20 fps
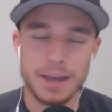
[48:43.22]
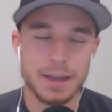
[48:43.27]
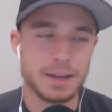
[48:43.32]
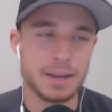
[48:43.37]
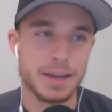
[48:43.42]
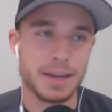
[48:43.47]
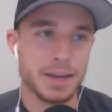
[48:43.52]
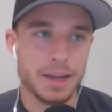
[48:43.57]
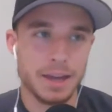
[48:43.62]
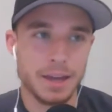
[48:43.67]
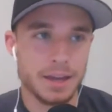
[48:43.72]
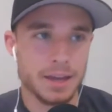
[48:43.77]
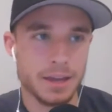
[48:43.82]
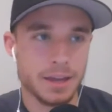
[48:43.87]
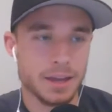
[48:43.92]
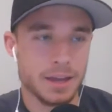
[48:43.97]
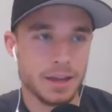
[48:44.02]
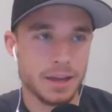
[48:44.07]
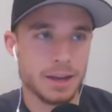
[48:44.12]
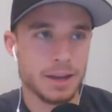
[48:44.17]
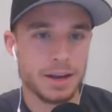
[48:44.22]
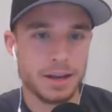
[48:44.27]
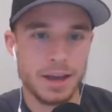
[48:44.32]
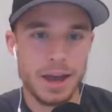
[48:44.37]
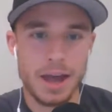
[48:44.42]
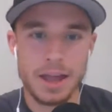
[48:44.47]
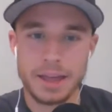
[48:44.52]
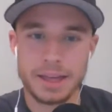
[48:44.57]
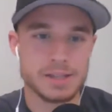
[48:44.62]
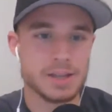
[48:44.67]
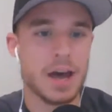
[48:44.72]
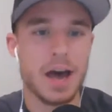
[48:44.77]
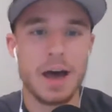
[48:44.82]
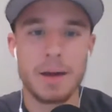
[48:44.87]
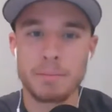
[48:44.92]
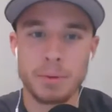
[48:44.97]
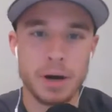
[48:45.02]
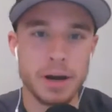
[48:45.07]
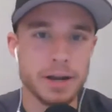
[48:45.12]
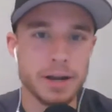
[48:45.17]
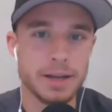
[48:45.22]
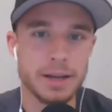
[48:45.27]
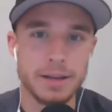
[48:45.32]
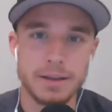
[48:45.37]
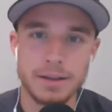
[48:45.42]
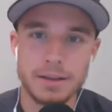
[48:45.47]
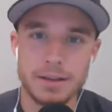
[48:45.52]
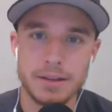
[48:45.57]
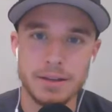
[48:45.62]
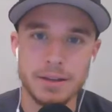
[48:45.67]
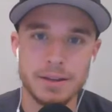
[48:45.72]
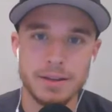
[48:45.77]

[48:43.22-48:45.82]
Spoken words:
And a guy like Tom Brady,